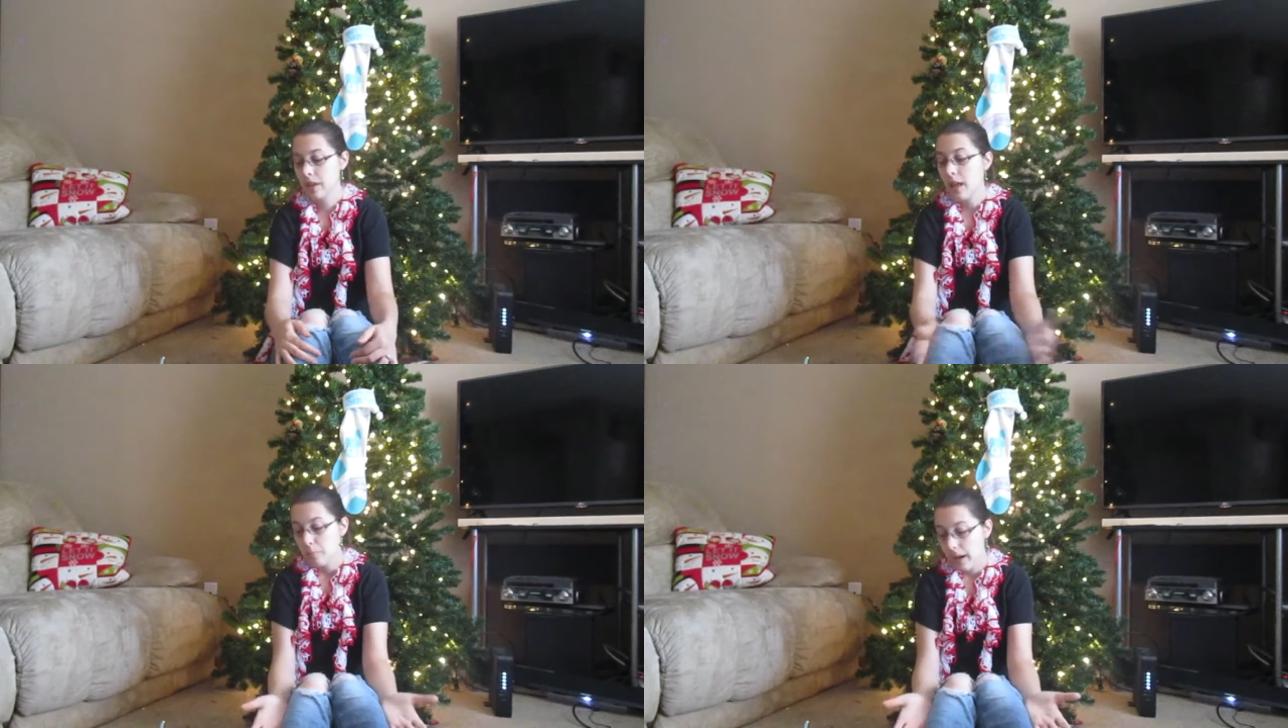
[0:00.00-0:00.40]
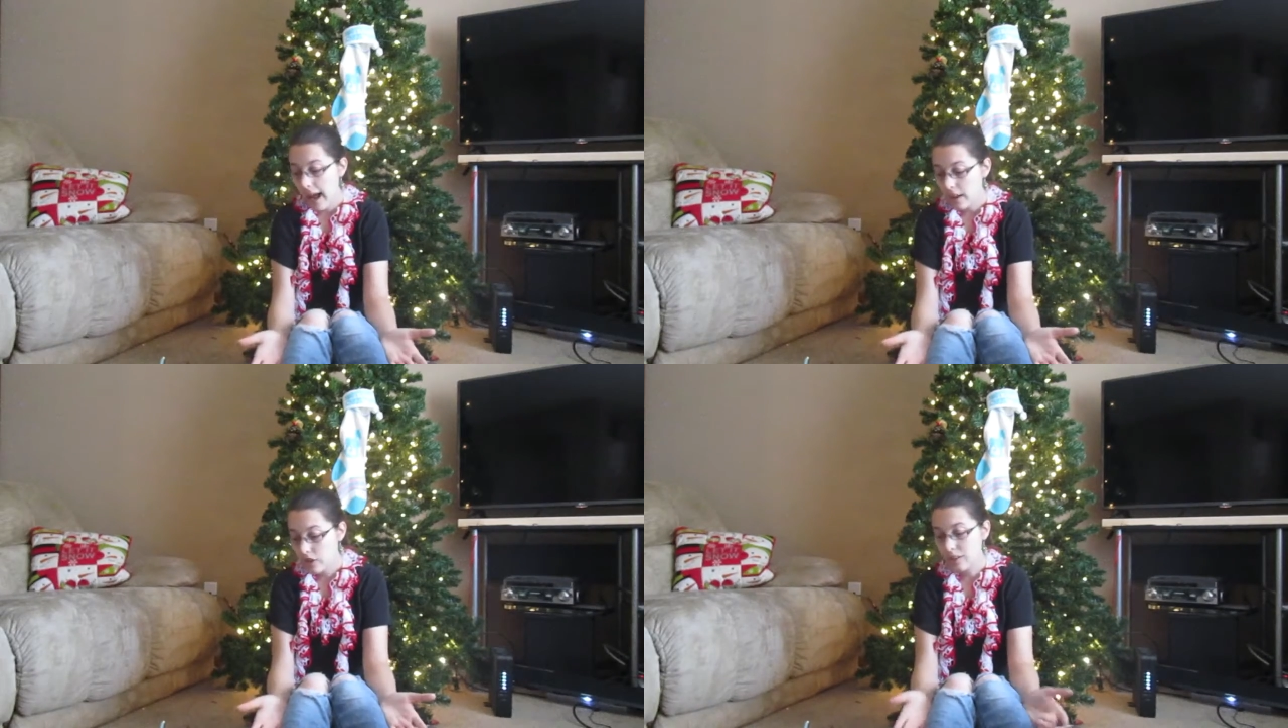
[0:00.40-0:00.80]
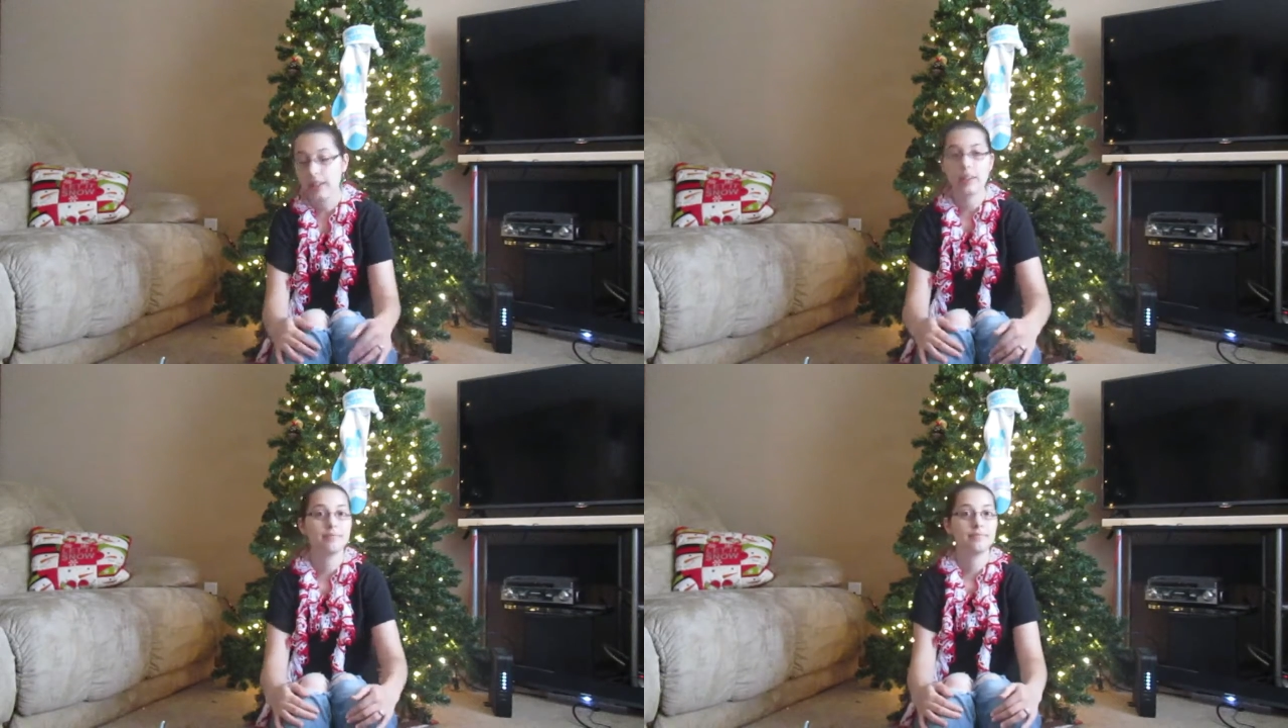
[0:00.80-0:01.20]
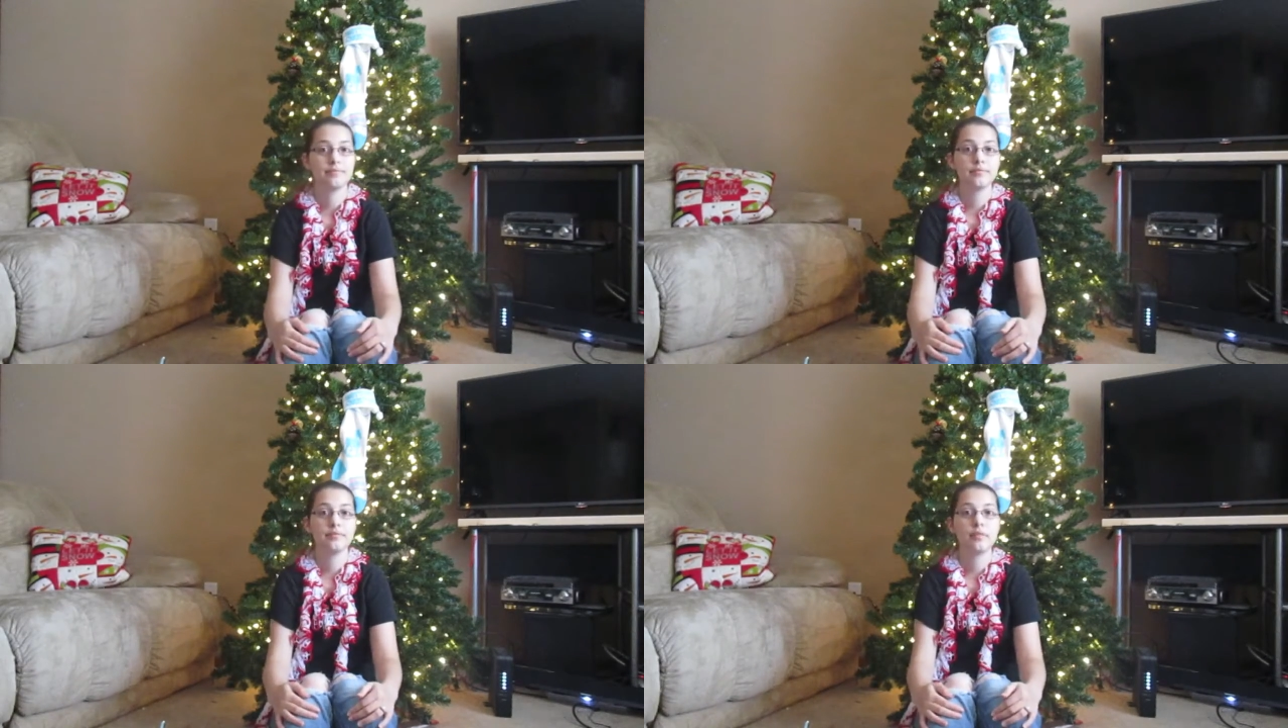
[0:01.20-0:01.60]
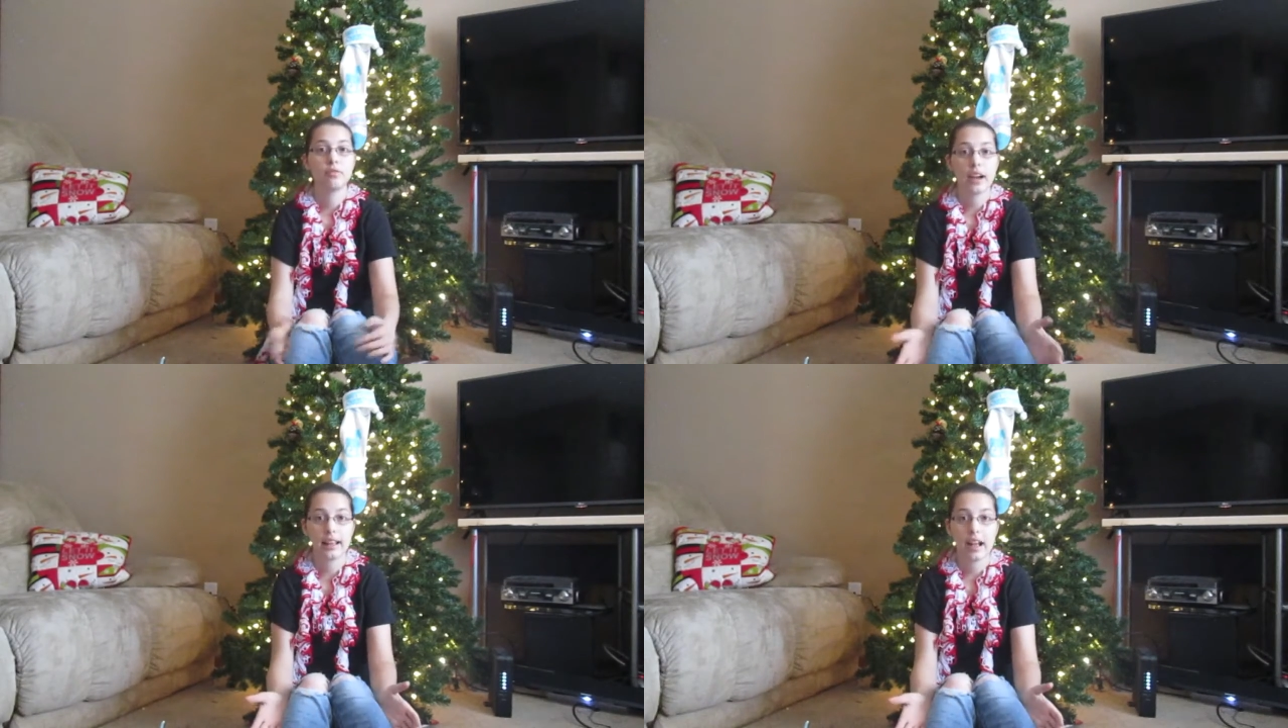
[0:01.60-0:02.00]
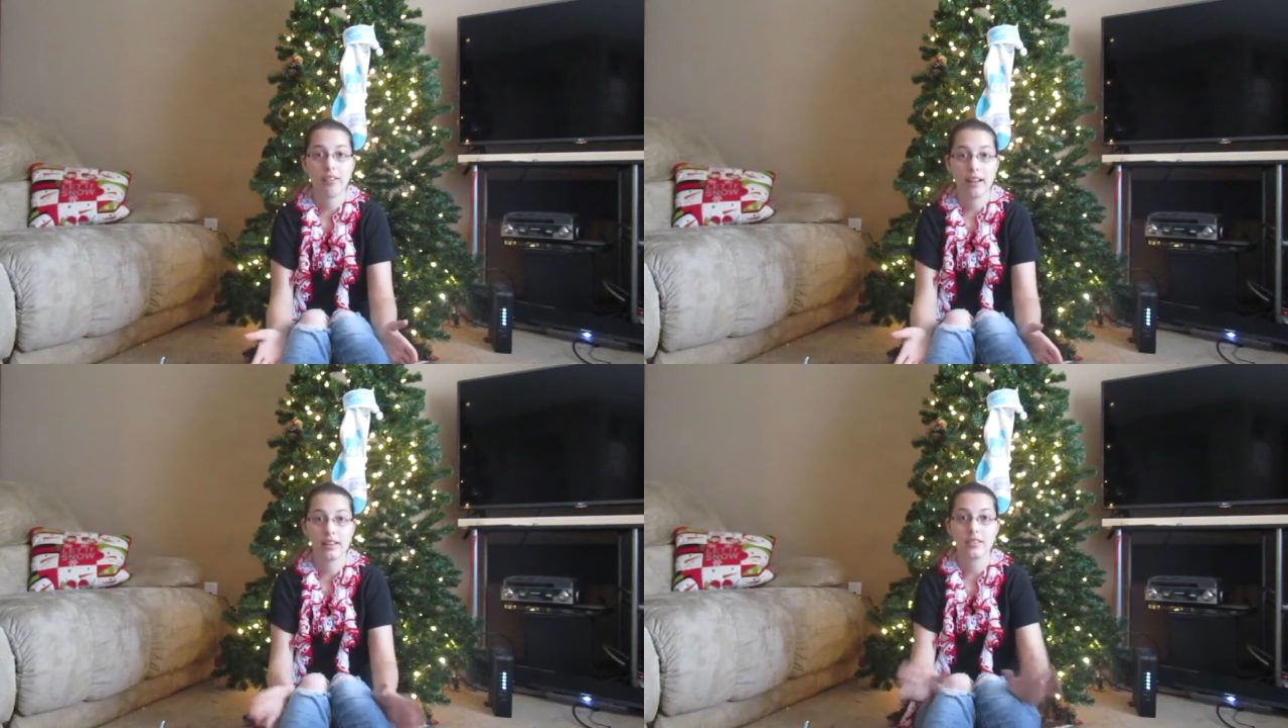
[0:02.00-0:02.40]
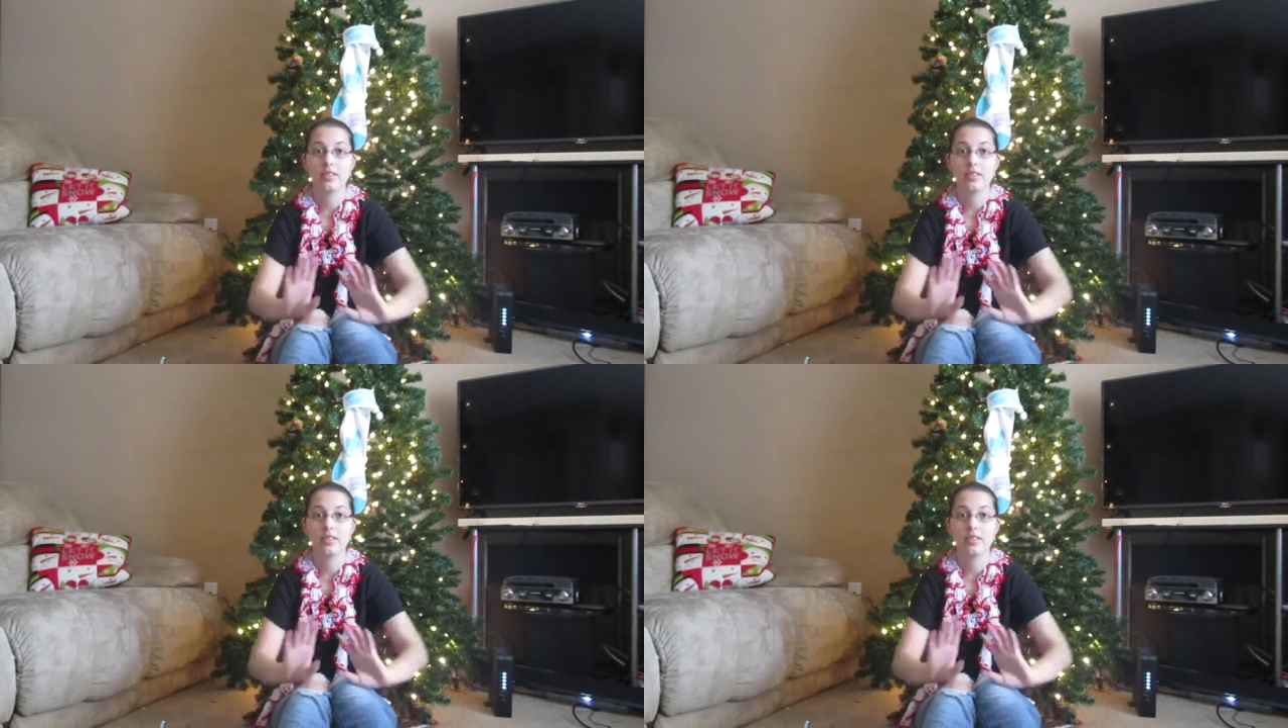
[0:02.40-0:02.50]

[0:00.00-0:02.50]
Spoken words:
But actually, writing outlines